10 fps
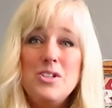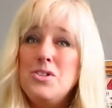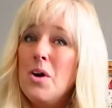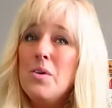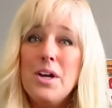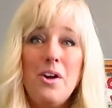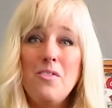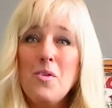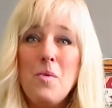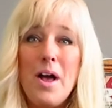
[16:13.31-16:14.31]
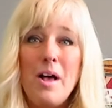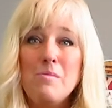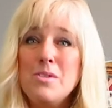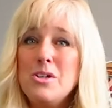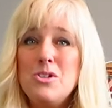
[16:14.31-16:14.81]
Don't get
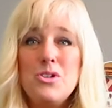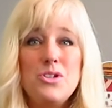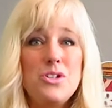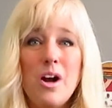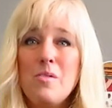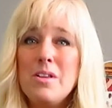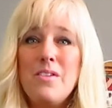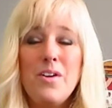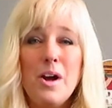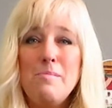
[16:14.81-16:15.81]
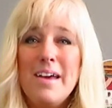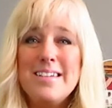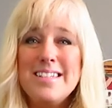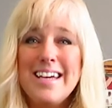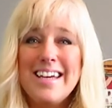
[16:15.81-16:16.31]
overwhelmed. Just start with the very
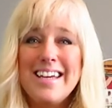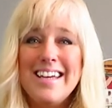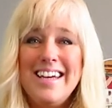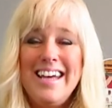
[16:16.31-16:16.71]
basic.